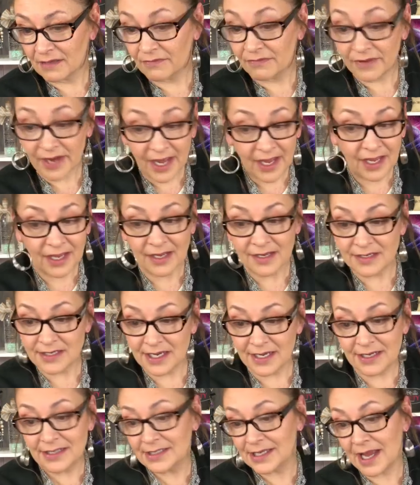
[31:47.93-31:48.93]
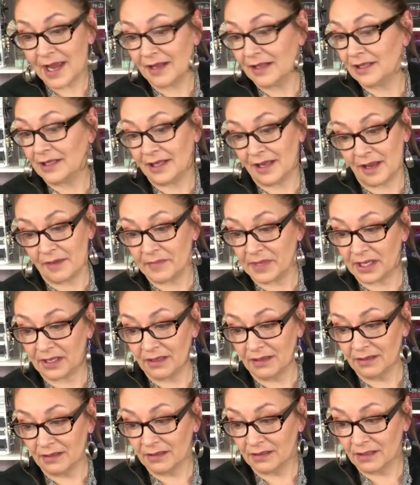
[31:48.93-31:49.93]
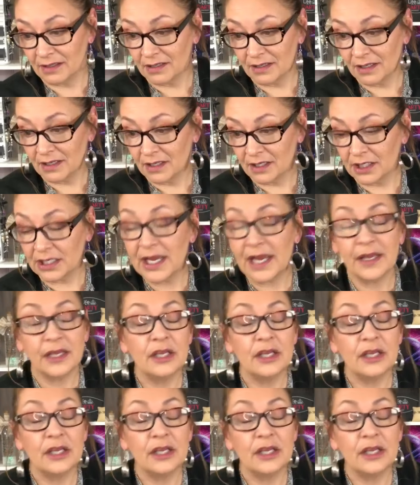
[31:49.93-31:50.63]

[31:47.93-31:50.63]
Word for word: Right, exactly, Amy. Yeah,